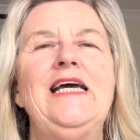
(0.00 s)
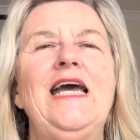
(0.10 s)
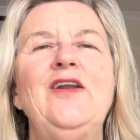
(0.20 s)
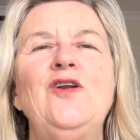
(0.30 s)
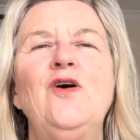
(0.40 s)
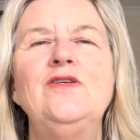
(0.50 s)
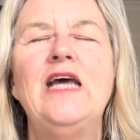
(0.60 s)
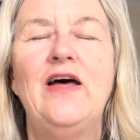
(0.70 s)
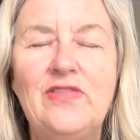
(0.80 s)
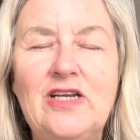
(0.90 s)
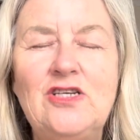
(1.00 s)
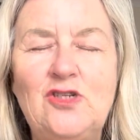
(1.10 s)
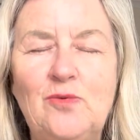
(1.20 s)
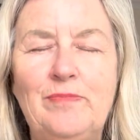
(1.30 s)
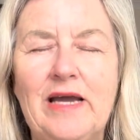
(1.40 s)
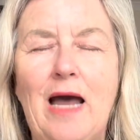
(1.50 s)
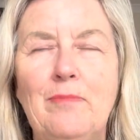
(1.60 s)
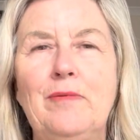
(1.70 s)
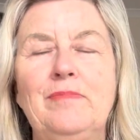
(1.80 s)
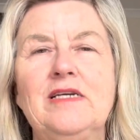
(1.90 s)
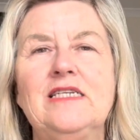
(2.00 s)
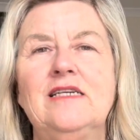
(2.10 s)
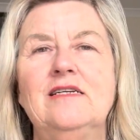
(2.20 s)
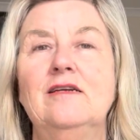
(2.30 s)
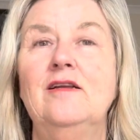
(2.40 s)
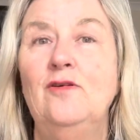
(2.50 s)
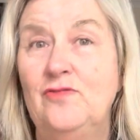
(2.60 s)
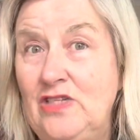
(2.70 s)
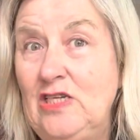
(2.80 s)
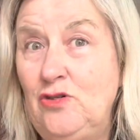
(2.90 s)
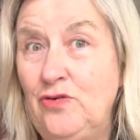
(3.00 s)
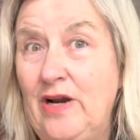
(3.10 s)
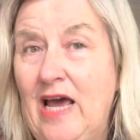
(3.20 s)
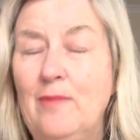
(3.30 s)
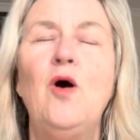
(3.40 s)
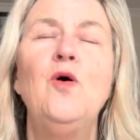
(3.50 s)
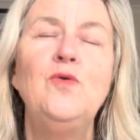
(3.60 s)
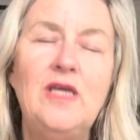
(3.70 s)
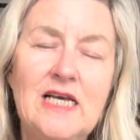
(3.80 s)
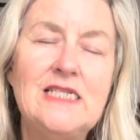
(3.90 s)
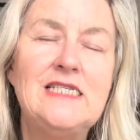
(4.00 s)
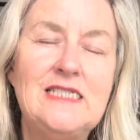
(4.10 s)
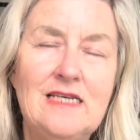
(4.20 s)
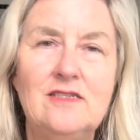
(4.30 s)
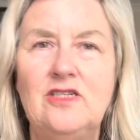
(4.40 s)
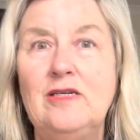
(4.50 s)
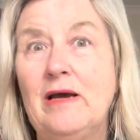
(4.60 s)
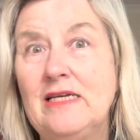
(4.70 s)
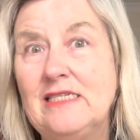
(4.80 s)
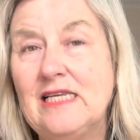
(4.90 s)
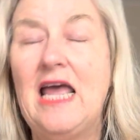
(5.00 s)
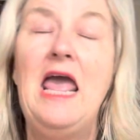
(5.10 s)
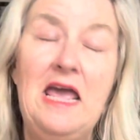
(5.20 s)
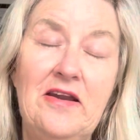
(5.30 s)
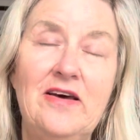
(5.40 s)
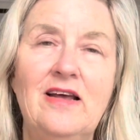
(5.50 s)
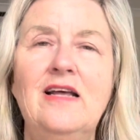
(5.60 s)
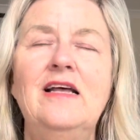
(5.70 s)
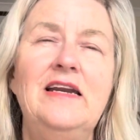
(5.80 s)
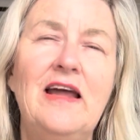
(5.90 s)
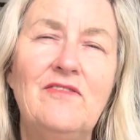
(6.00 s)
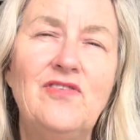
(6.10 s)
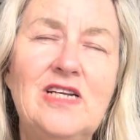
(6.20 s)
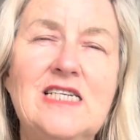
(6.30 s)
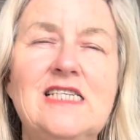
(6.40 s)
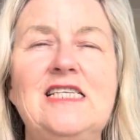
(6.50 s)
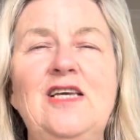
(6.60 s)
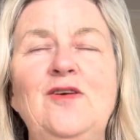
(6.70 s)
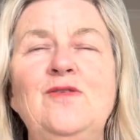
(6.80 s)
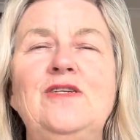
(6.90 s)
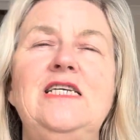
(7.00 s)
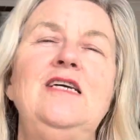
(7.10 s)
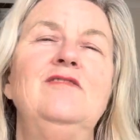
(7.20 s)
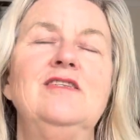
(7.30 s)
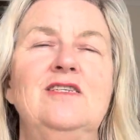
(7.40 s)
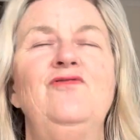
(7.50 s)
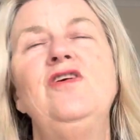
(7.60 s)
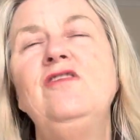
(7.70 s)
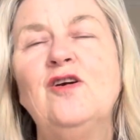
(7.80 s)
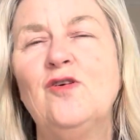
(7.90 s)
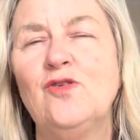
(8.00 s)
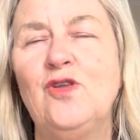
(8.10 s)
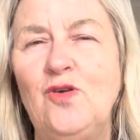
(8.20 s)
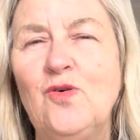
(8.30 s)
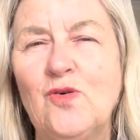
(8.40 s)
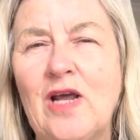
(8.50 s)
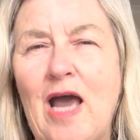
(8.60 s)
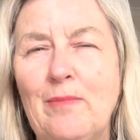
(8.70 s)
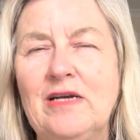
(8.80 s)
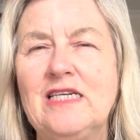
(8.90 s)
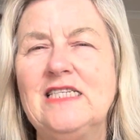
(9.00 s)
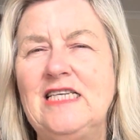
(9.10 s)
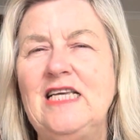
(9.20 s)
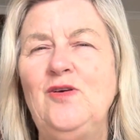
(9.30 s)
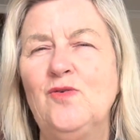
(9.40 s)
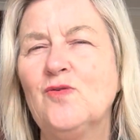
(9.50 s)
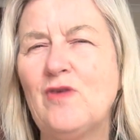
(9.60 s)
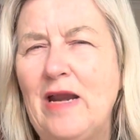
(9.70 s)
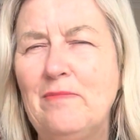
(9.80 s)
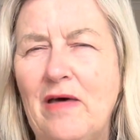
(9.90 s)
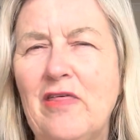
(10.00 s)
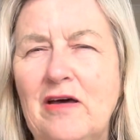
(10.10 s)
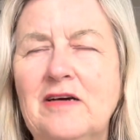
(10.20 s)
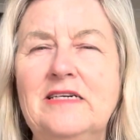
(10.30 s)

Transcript: And no doubt then she'll pick up a bit, and you've said your name. Oh yes, she may say, Anna, lovely to see you, dear. It's very good that you could come in to see your grandmother.